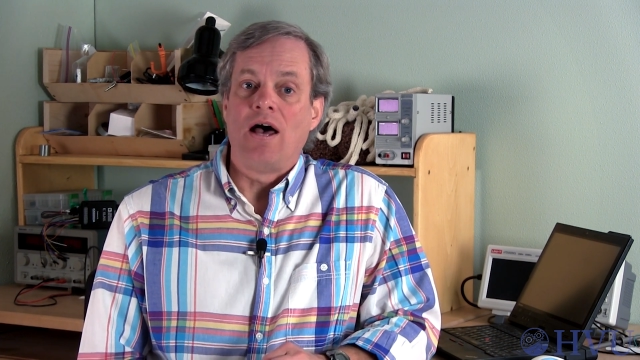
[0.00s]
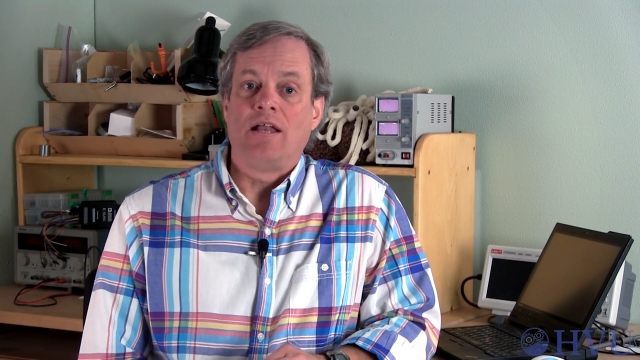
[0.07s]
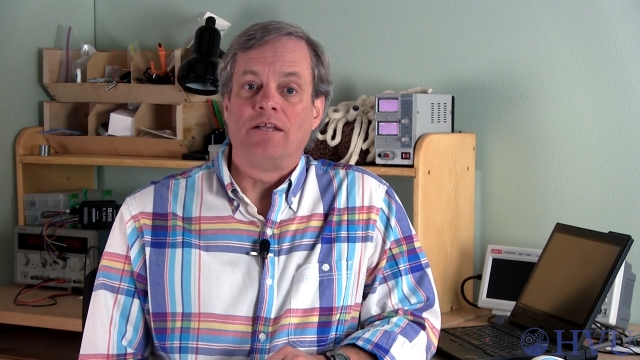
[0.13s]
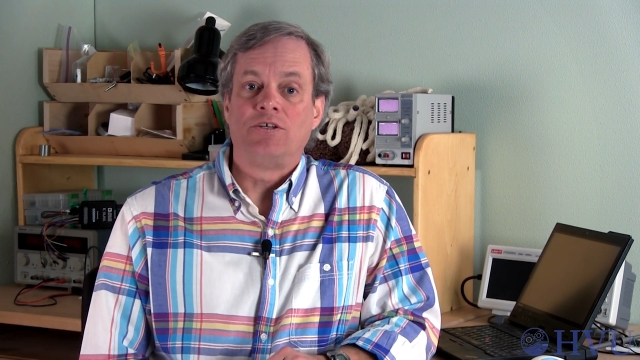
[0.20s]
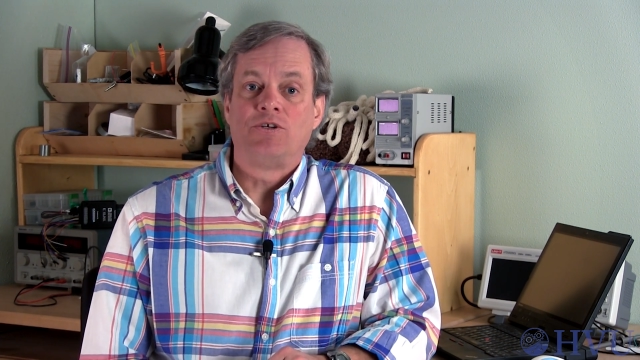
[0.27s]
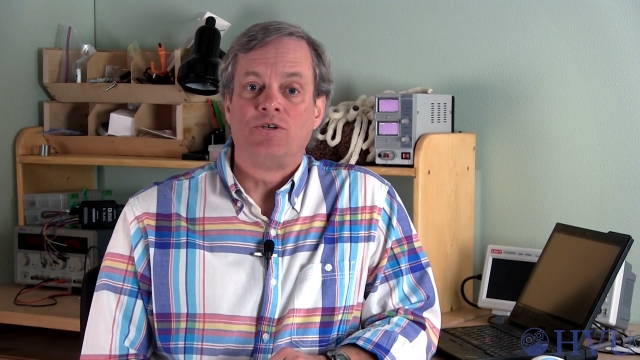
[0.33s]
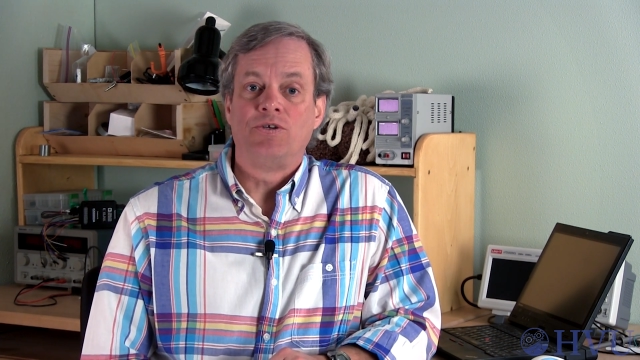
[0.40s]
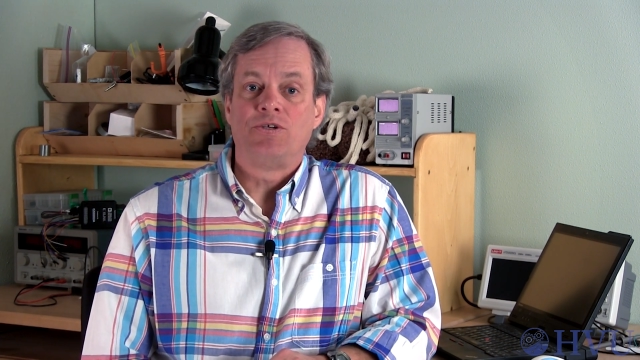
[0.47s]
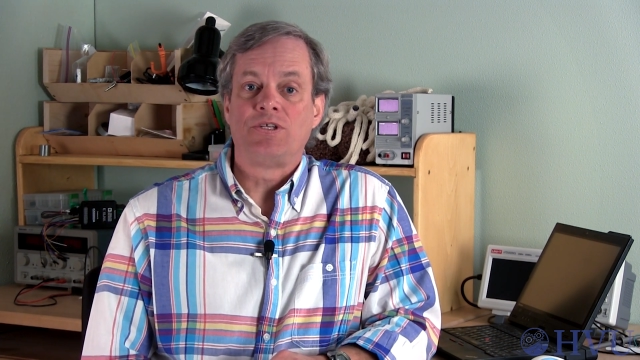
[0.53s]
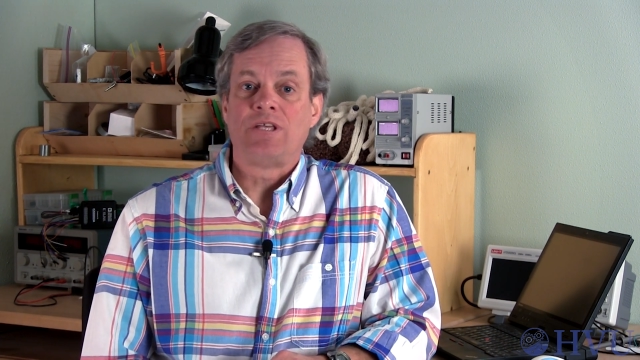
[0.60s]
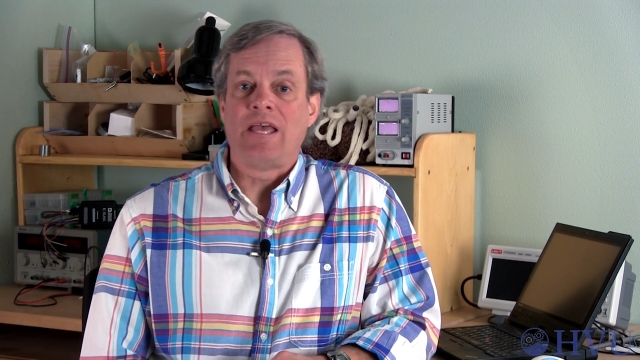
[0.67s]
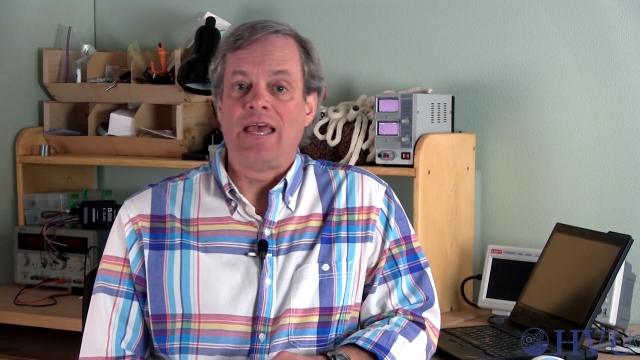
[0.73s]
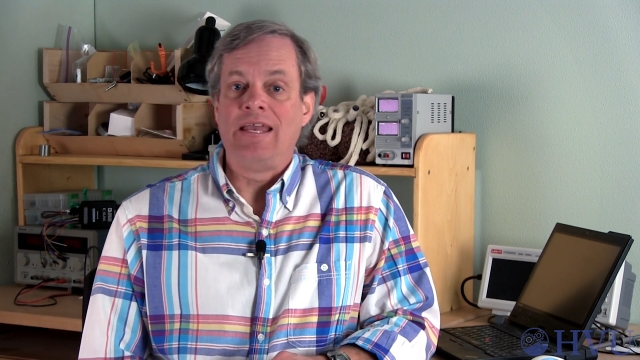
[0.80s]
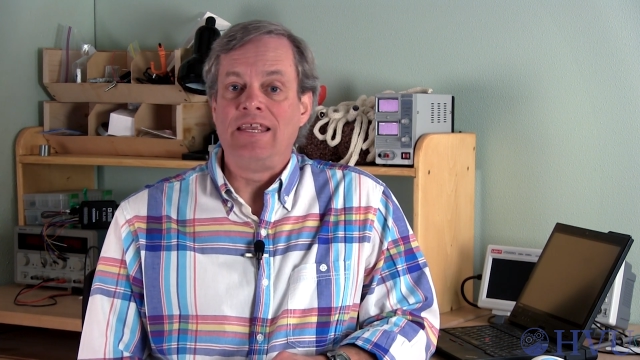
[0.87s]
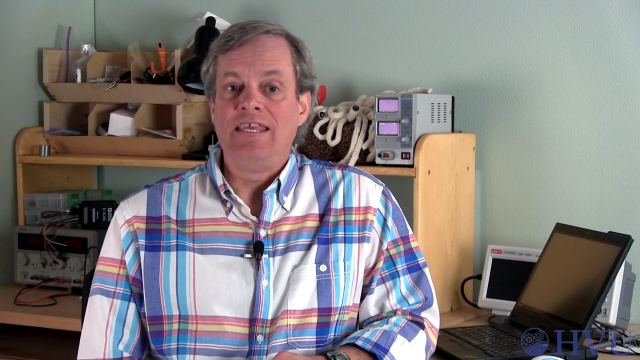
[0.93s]
I'll introduce
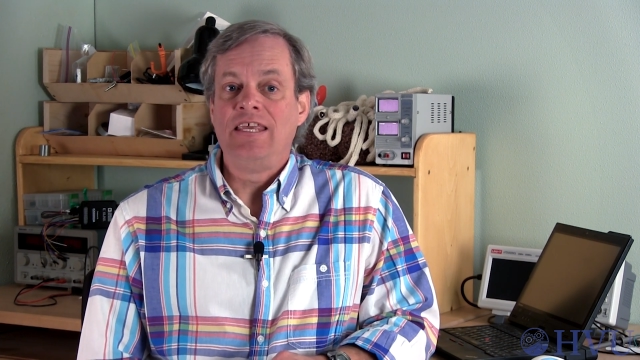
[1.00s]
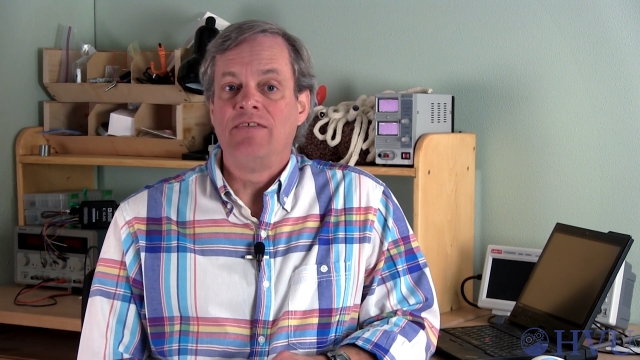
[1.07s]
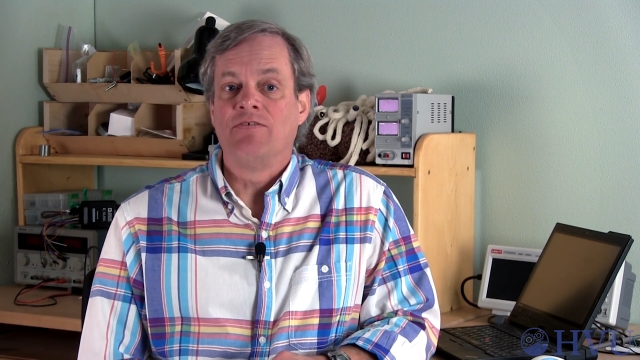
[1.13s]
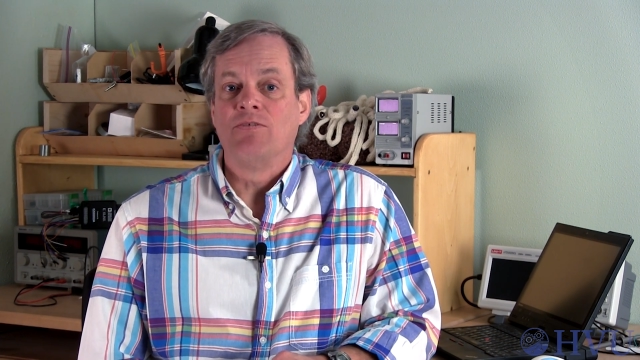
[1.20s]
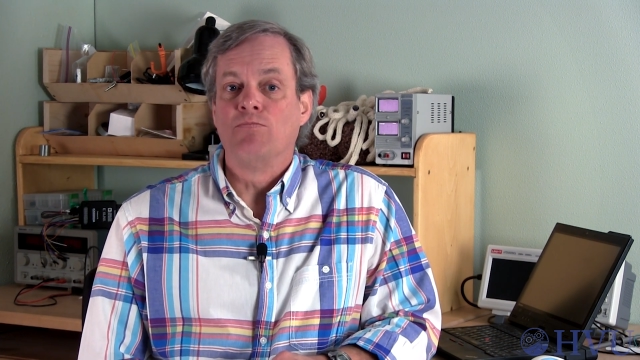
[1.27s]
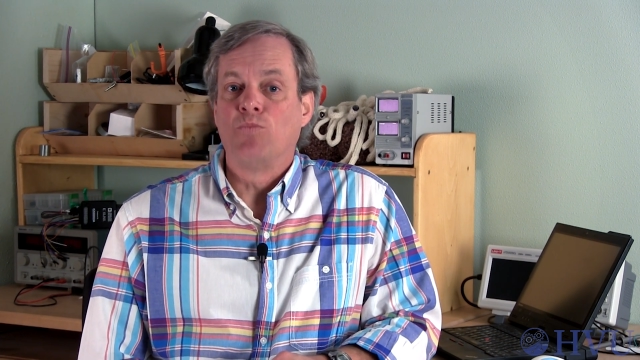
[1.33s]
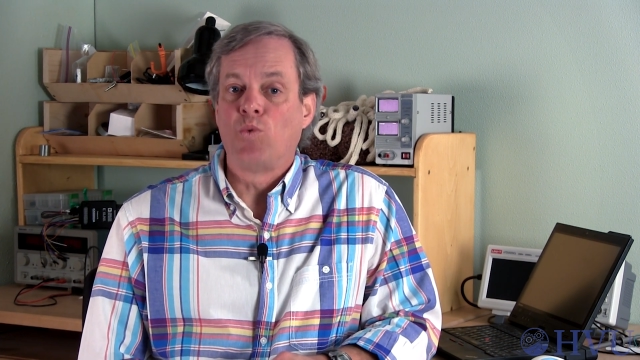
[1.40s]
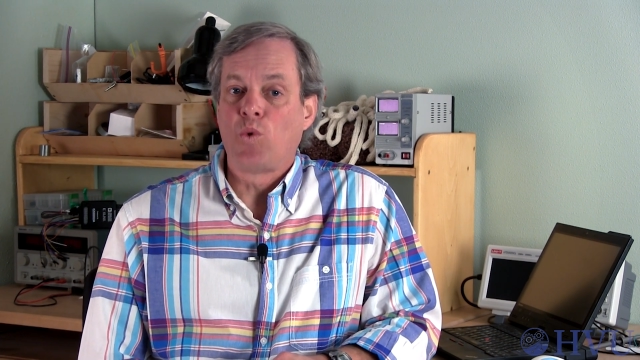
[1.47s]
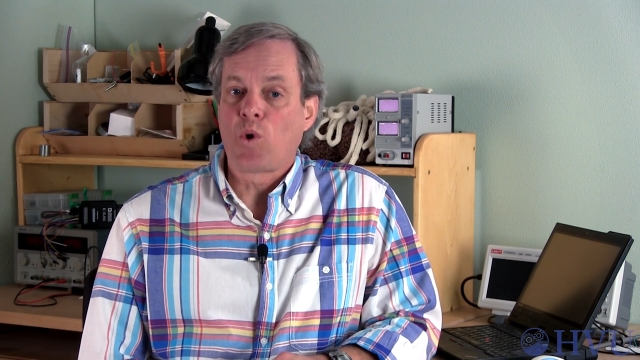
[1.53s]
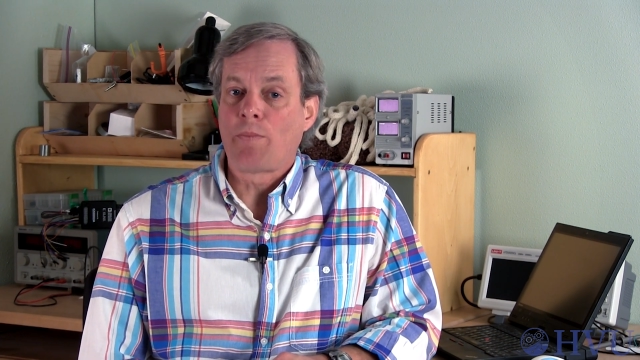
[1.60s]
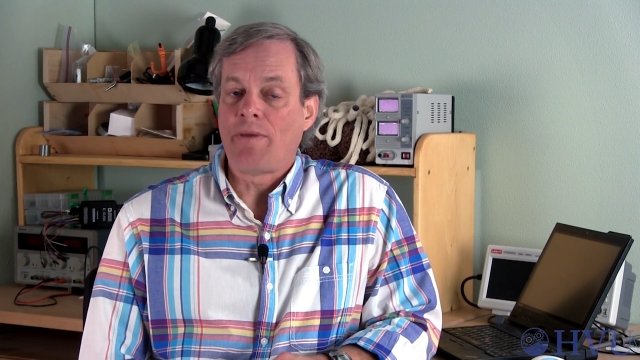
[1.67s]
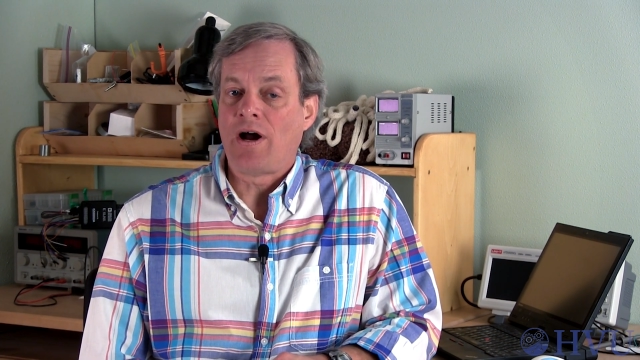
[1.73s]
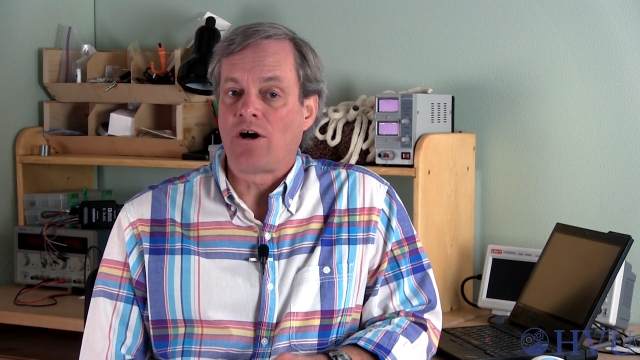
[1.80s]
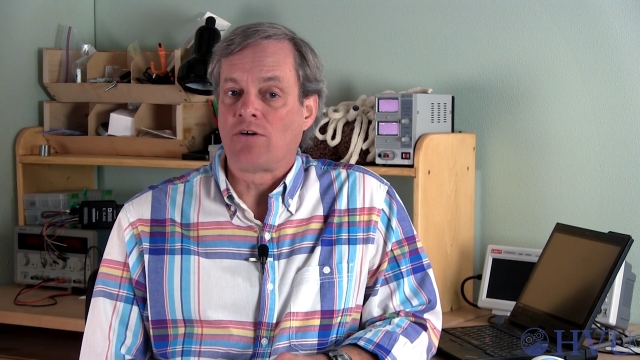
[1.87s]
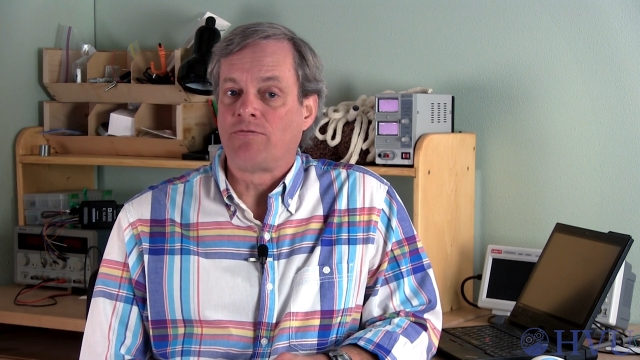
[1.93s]
an even more
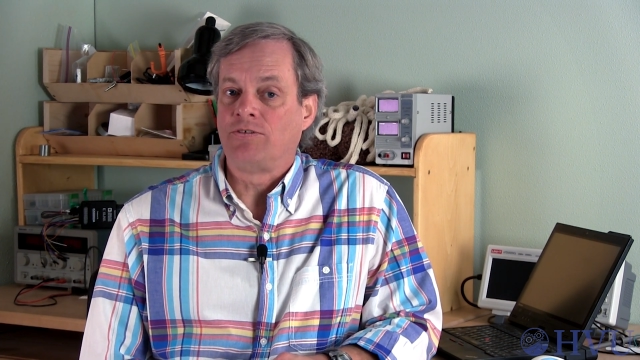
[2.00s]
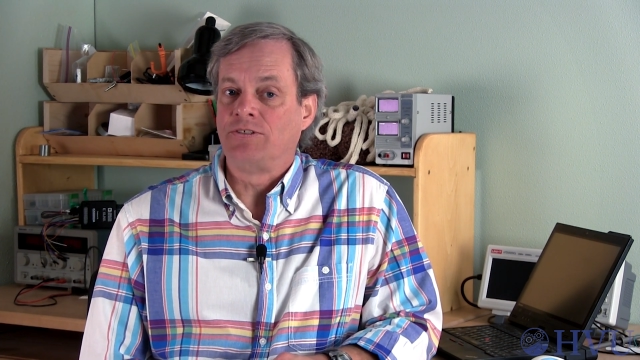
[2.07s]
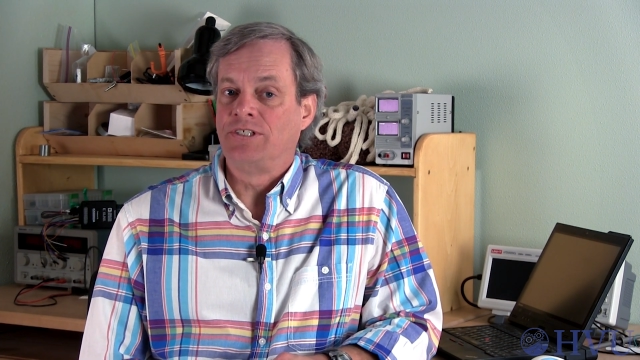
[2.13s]
powerful